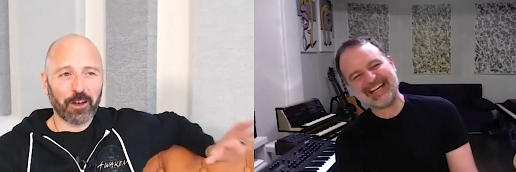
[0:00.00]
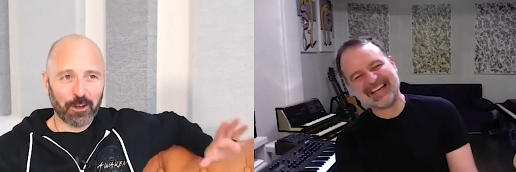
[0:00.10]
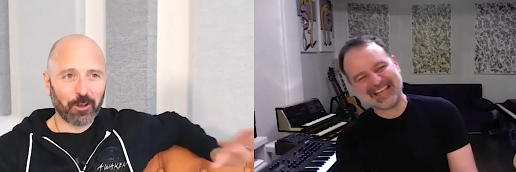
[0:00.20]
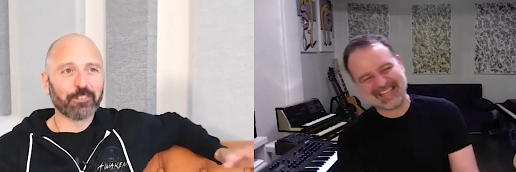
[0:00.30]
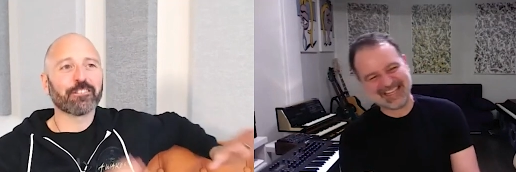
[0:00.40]
Speaker 1: a
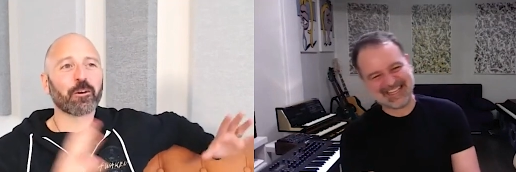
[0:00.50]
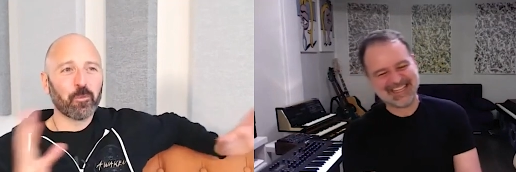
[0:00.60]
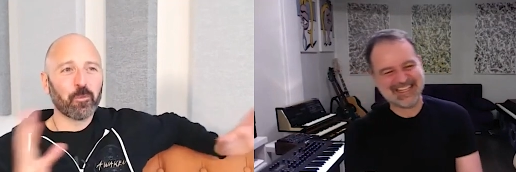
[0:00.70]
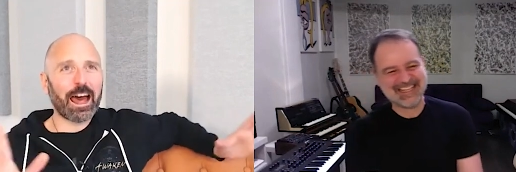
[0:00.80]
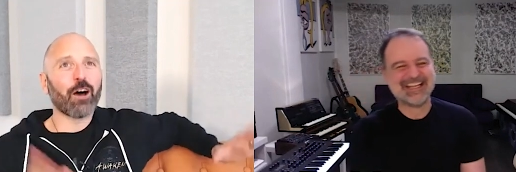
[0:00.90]
concert
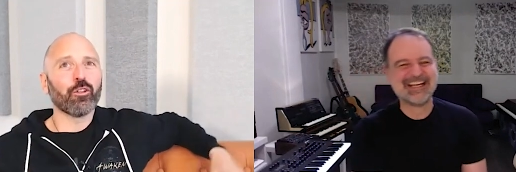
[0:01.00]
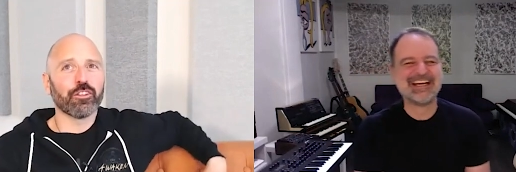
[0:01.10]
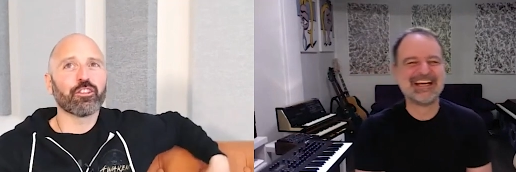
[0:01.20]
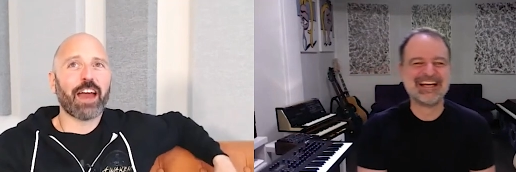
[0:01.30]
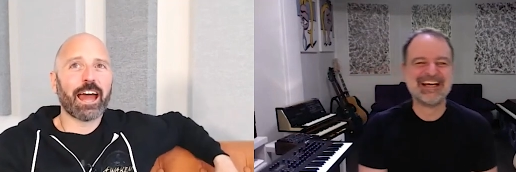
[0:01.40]
without
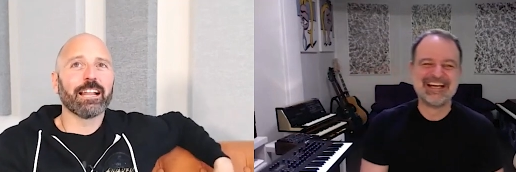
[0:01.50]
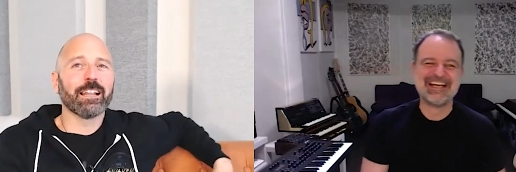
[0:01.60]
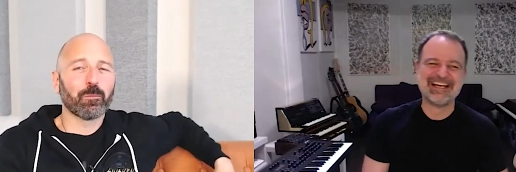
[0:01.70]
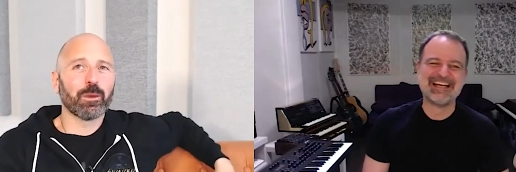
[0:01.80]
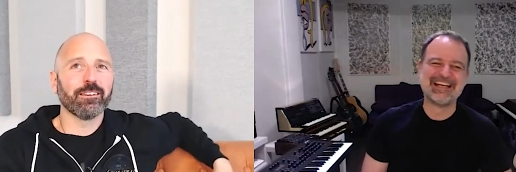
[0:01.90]
the
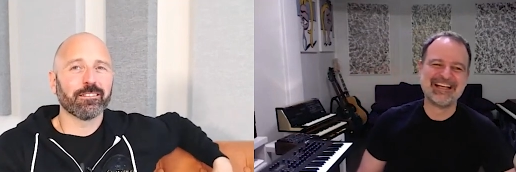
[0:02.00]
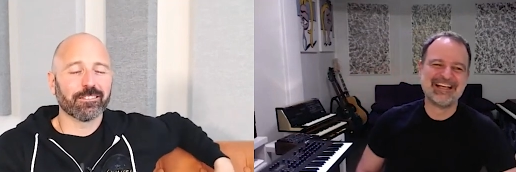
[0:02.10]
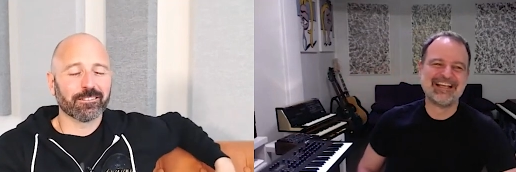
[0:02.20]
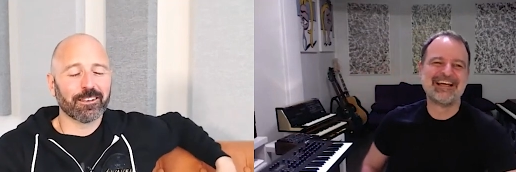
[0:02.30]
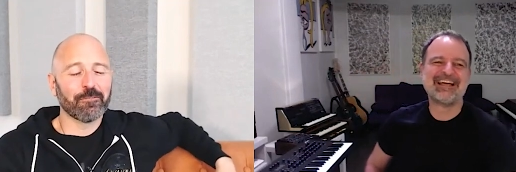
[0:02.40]
channeling
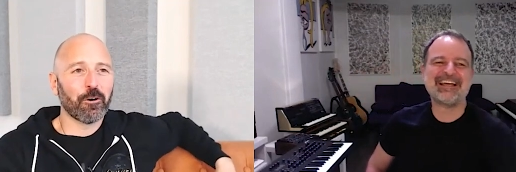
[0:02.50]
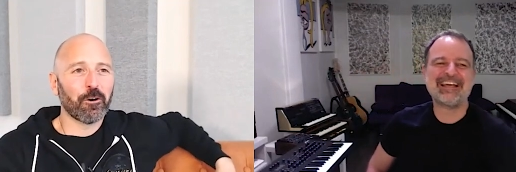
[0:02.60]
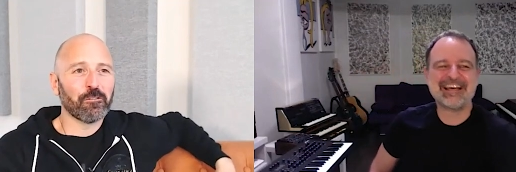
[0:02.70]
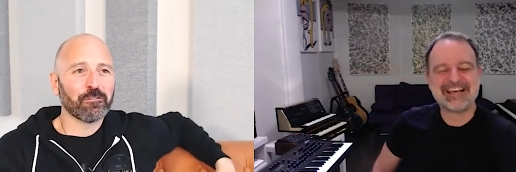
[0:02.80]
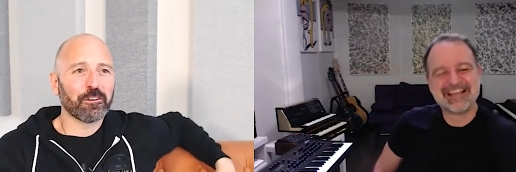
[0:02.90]
piece
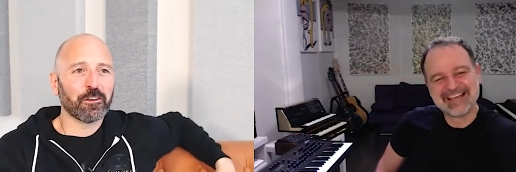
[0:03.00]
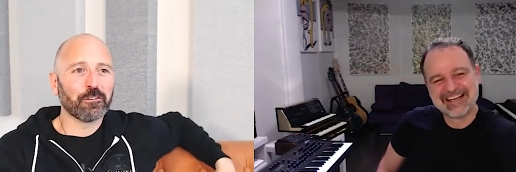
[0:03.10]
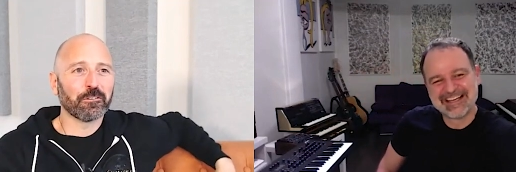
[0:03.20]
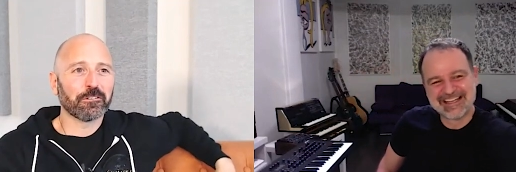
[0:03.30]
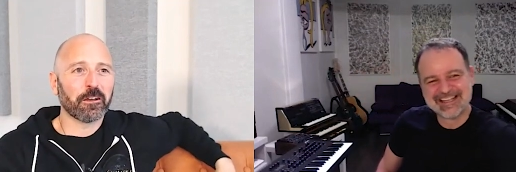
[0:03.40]
involved
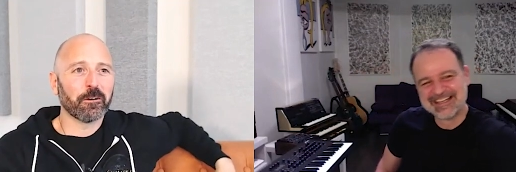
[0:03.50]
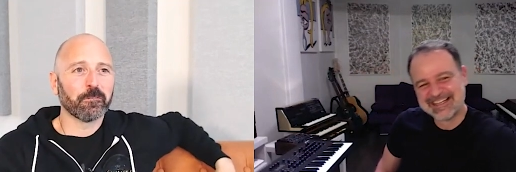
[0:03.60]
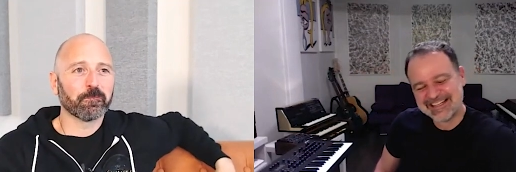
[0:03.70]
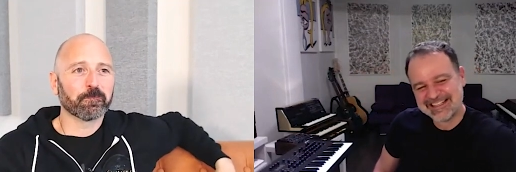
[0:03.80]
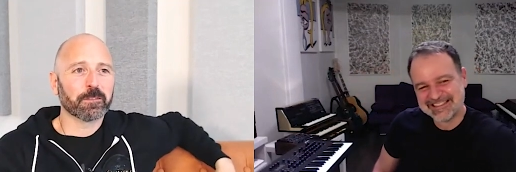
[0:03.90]
too.
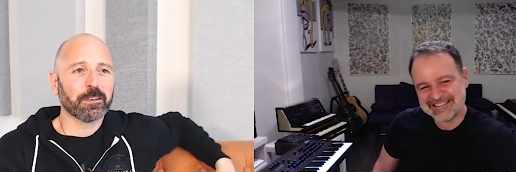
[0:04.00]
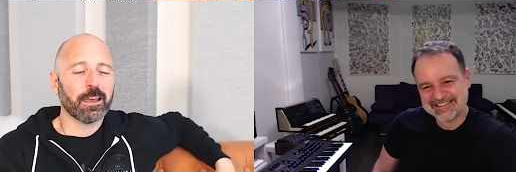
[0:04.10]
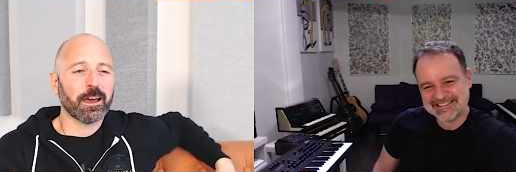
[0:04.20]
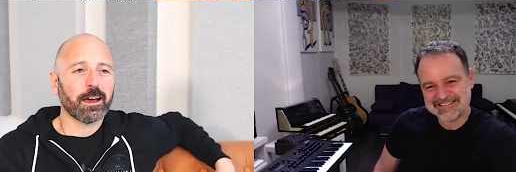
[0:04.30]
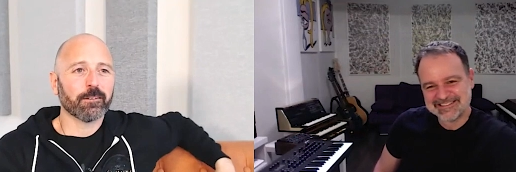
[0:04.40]
So,
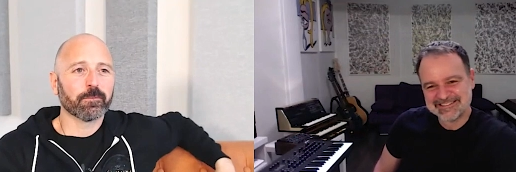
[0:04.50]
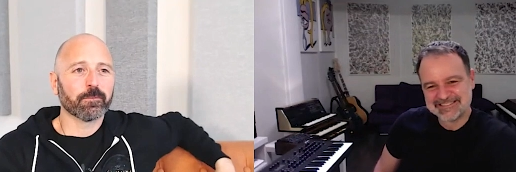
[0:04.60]
yeah.